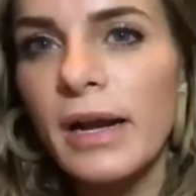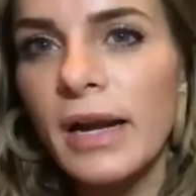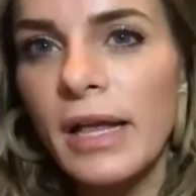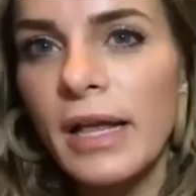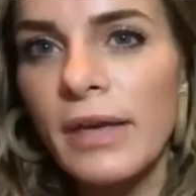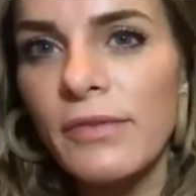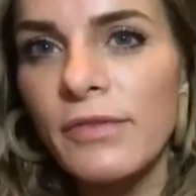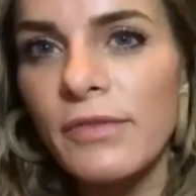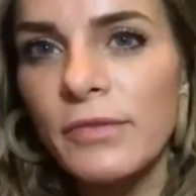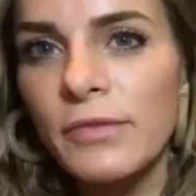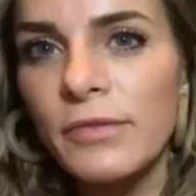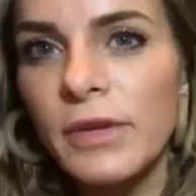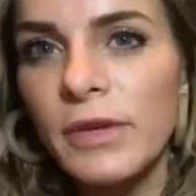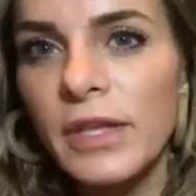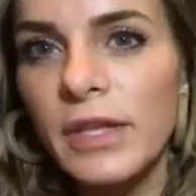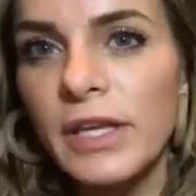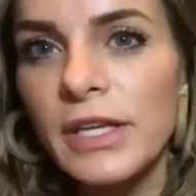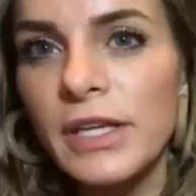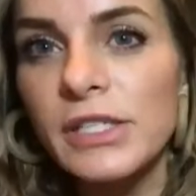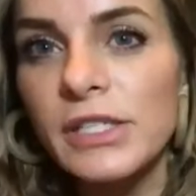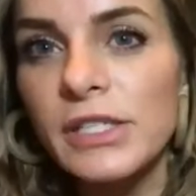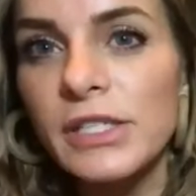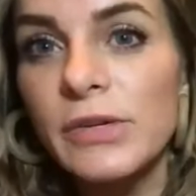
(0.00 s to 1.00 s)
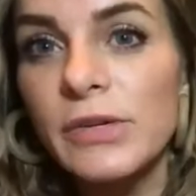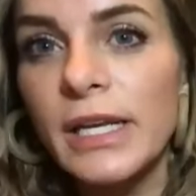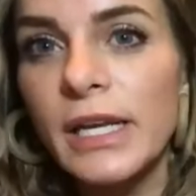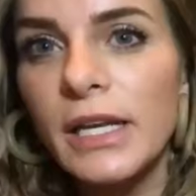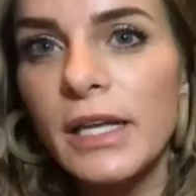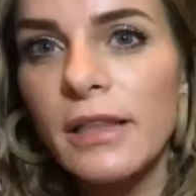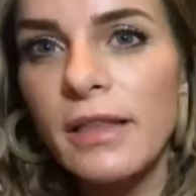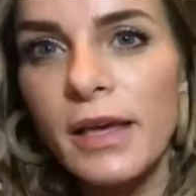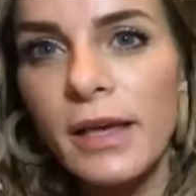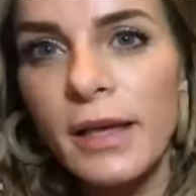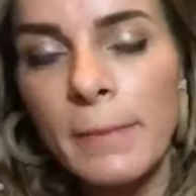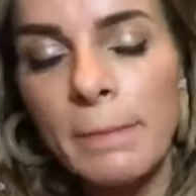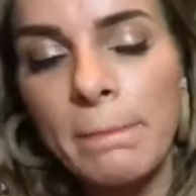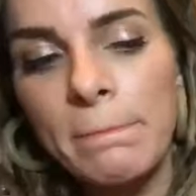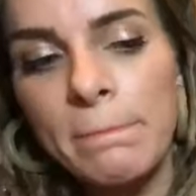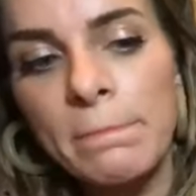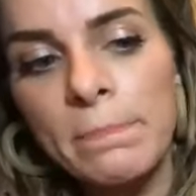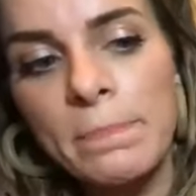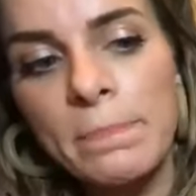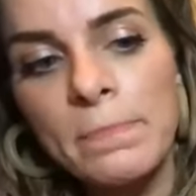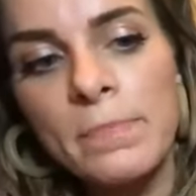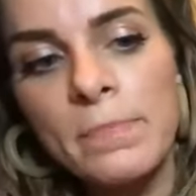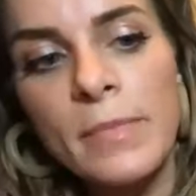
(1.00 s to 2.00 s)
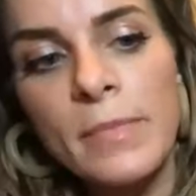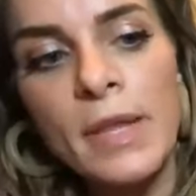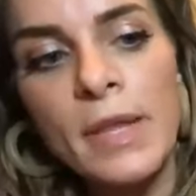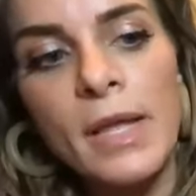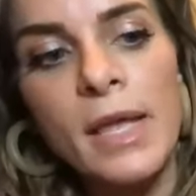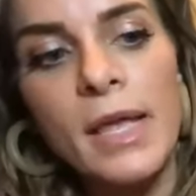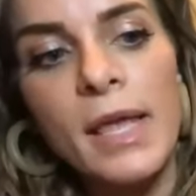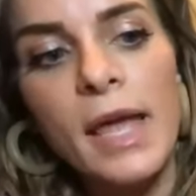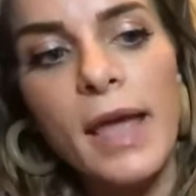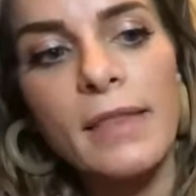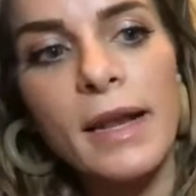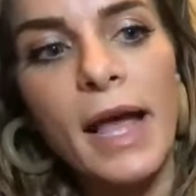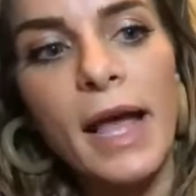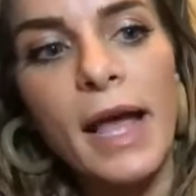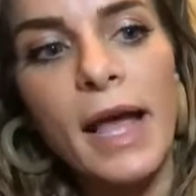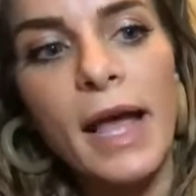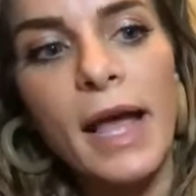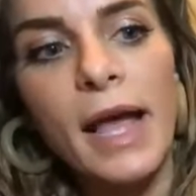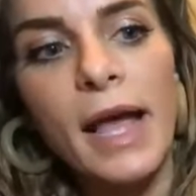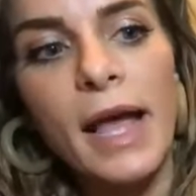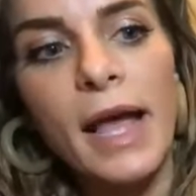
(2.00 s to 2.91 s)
And then I do post it, and